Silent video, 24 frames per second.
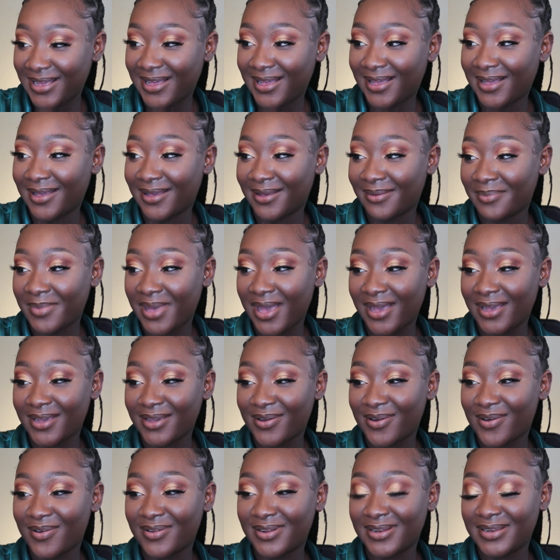
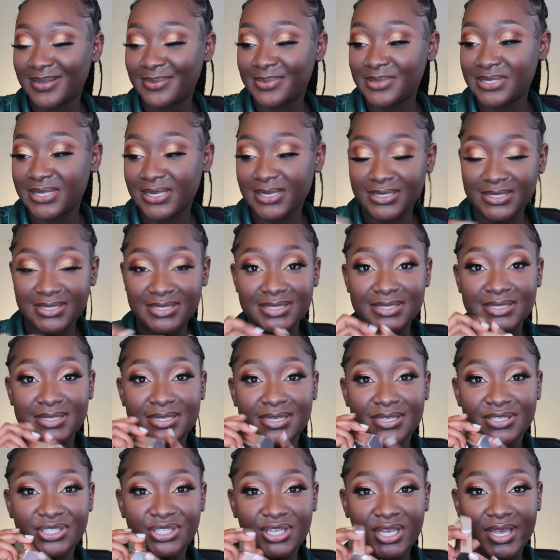Icon lipstick. This is in
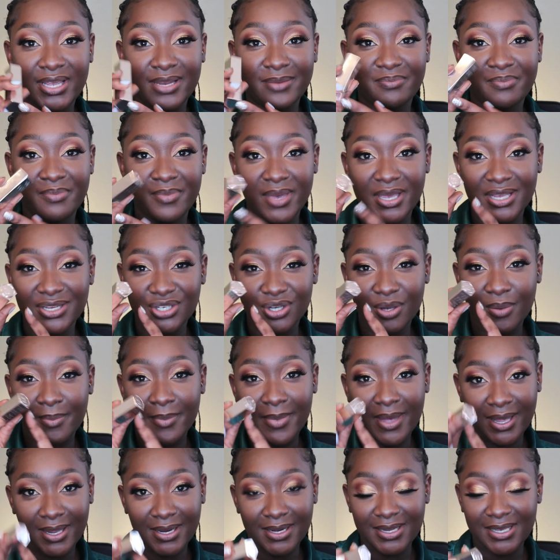the shade Major
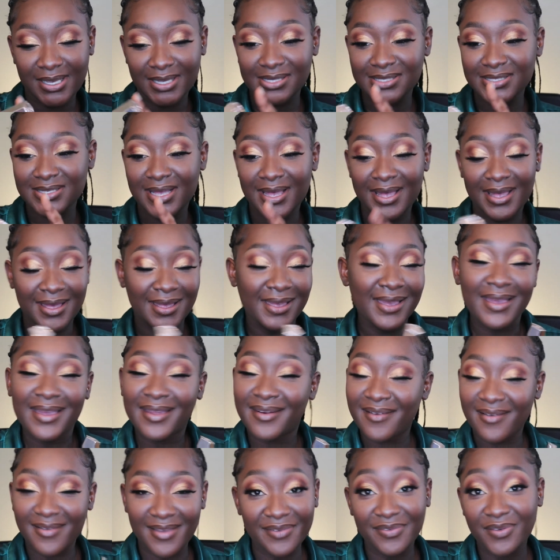Magnet. You
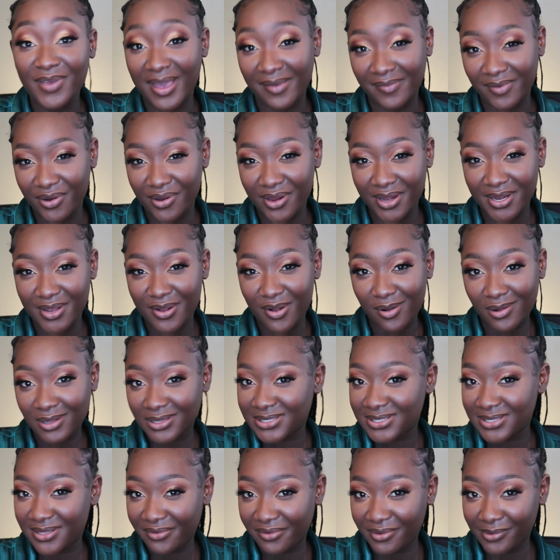know, if you haven't already caught
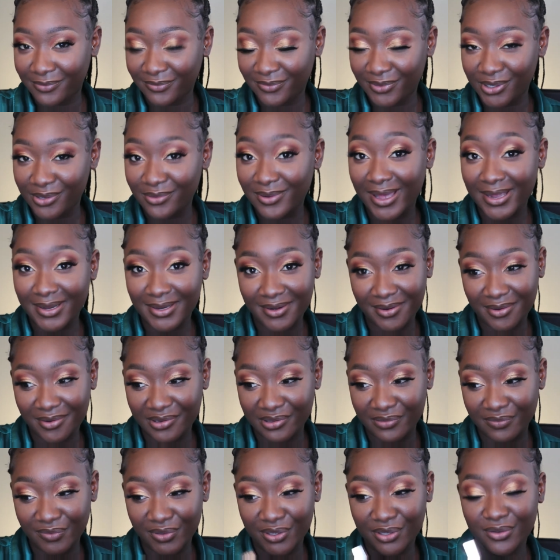the review, I did a
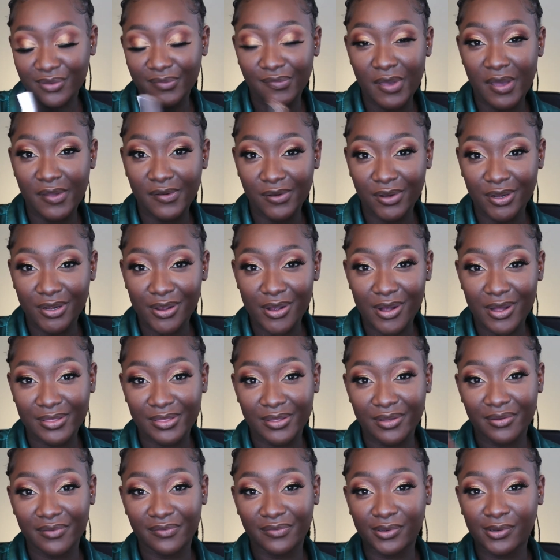review. If you haven't already caught
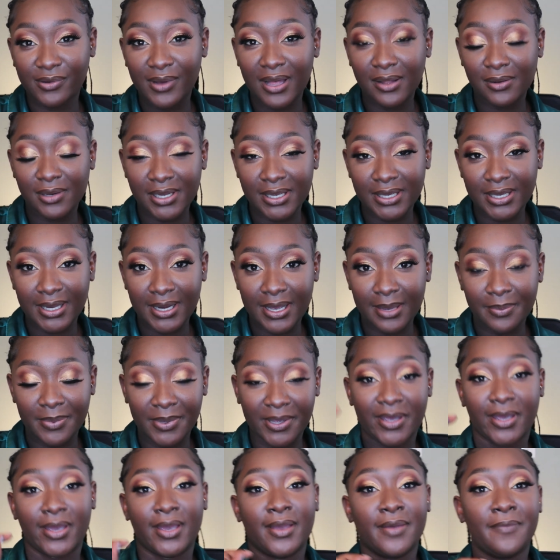the review, I'll link it up
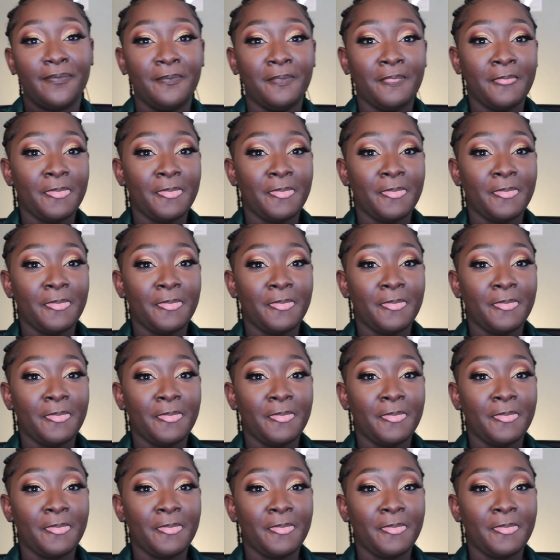here.